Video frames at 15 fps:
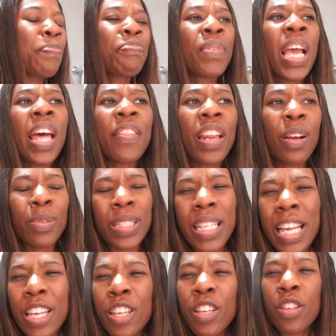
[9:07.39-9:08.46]
And then I was
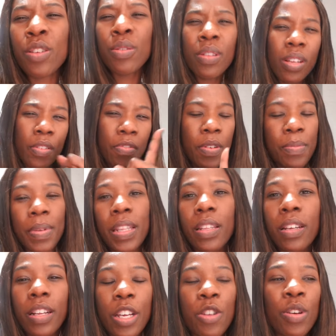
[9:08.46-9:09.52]
like, you look
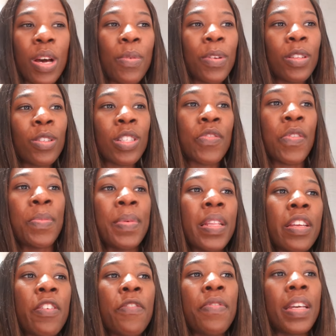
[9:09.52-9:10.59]
familiar. You got one of those
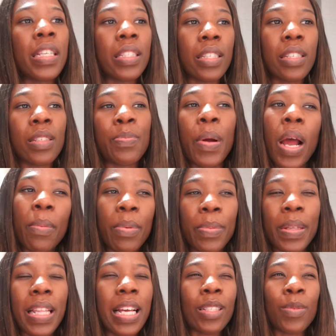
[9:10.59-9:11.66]
familiar faces,
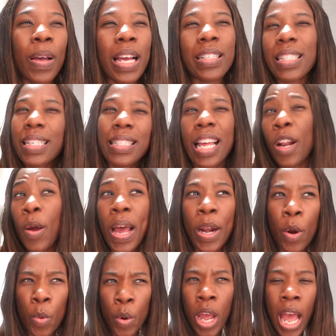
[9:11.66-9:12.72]
probably. That's why I was like, because I know I
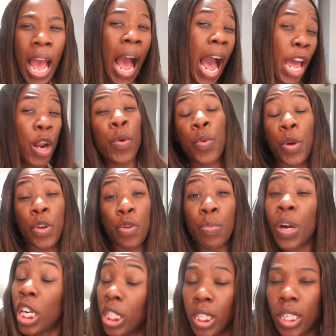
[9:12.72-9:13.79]
don't, I don't know you
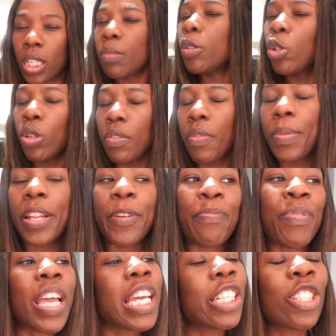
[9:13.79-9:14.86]
personally, but you look familiar.
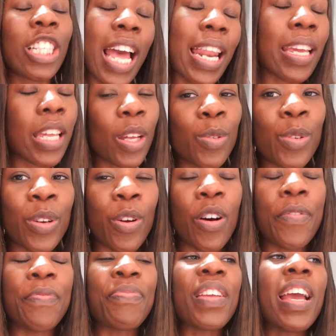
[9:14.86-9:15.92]
He just kind of giggled it
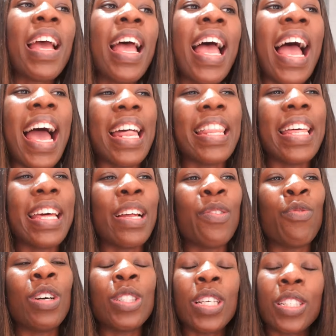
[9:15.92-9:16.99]
off. And
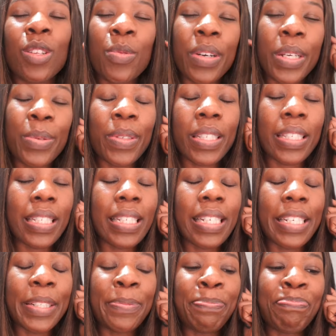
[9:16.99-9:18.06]
then once I saw where he was
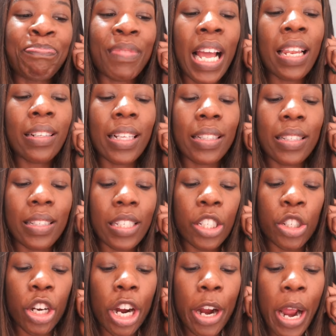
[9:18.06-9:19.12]
seated, I looked at the
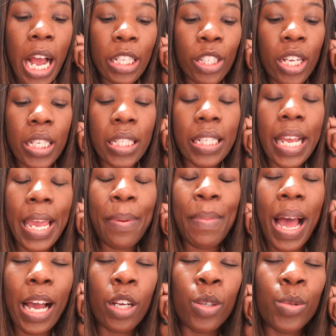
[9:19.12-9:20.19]
seat chart. I saw his
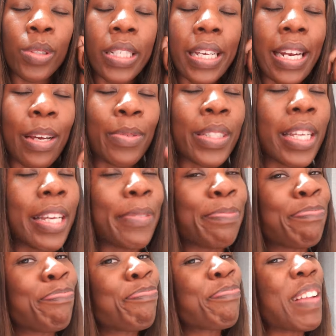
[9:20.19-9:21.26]
name. I Googled it and I was like,
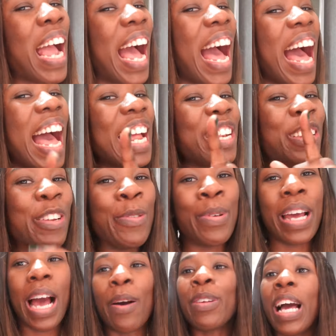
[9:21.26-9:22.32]
I knew
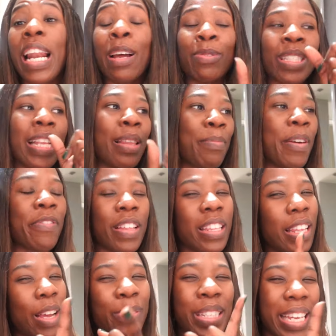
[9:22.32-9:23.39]
it. I, and I was telling my flight
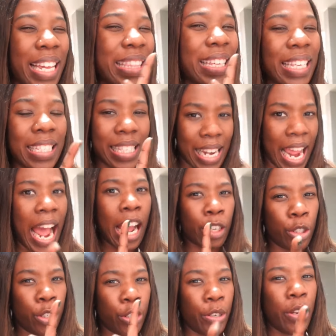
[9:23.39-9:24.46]
lead, I was like, I think he's an
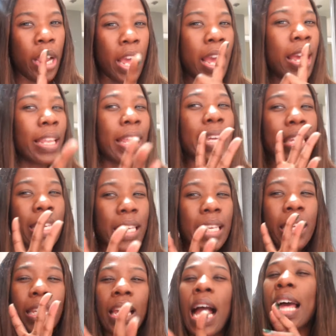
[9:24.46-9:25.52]
actor. Like
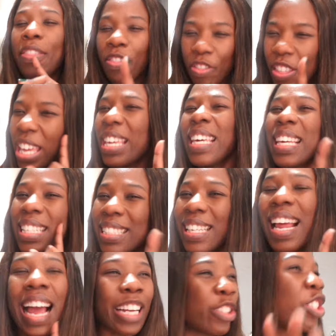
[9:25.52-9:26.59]
he, I think he's
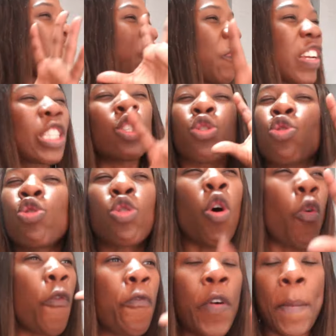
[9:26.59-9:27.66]
an actor. His face is
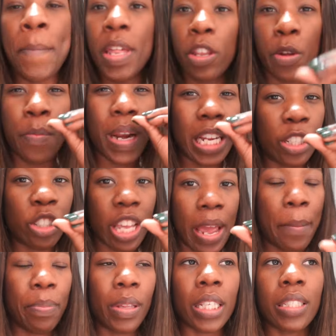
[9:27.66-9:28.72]
so familiar, but I just
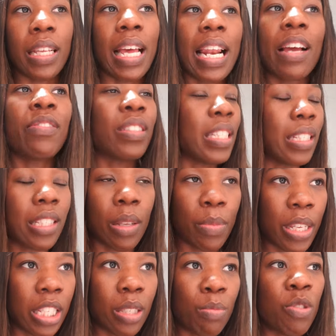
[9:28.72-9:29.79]
can't place it. And I've seen some
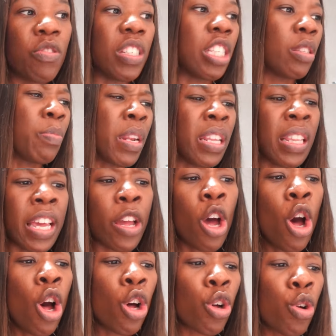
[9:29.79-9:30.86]
of his movies. He's been in like
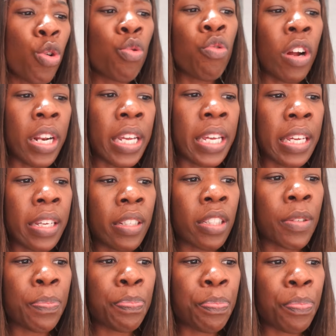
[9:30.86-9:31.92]
Cool
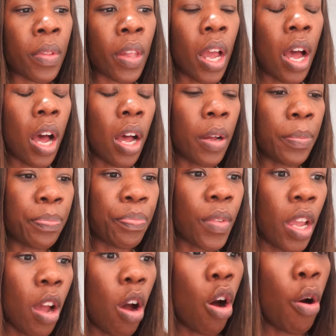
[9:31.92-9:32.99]
Runnings, um,
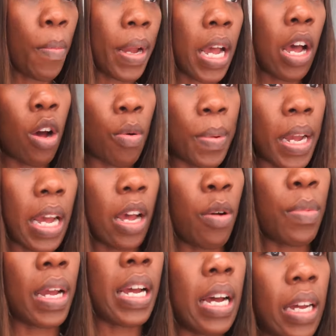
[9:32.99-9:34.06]
oh my god, oh my god, oh
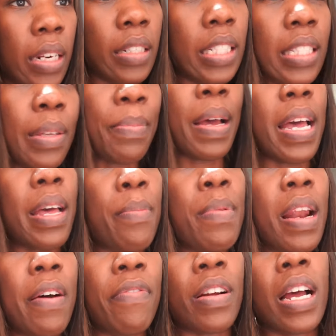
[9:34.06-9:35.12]
my god, it's in my head,
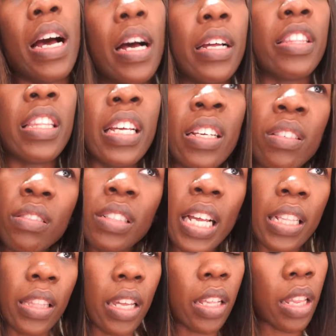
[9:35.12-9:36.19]
but I forgot. Uh,
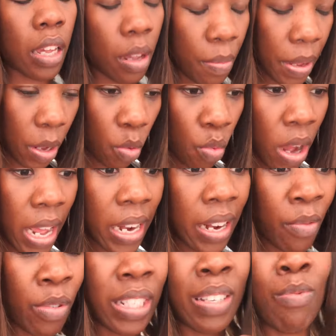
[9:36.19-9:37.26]
not think like a man. Why
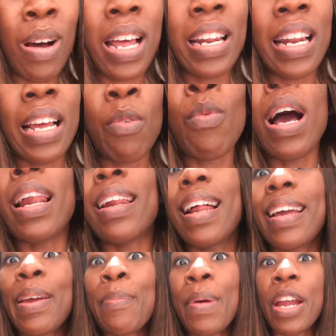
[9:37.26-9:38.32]
did was it? Why did I? Why did
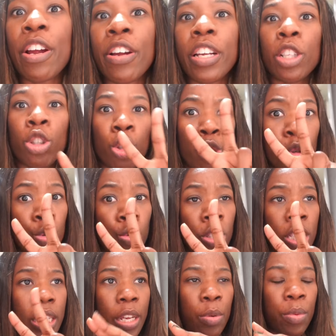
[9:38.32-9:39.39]
I get married to
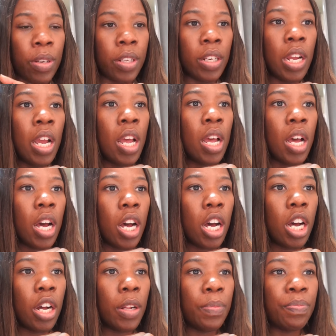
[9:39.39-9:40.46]
the second one?
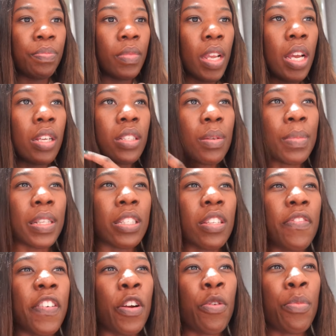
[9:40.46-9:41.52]
Um, some other
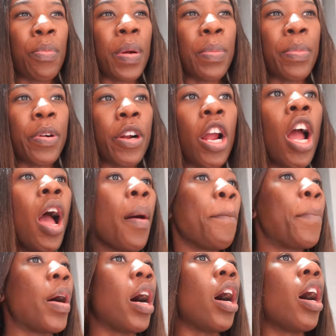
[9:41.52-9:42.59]
stuff I don't remember,
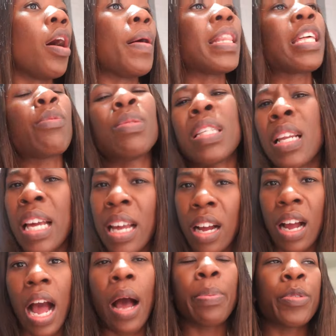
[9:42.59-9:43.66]
but uh, I think he was in like a
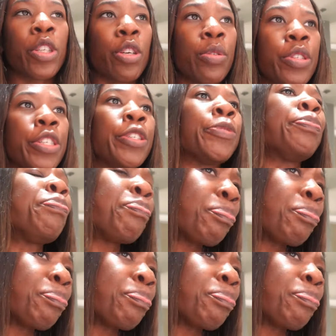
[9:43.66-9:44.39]
cop show too.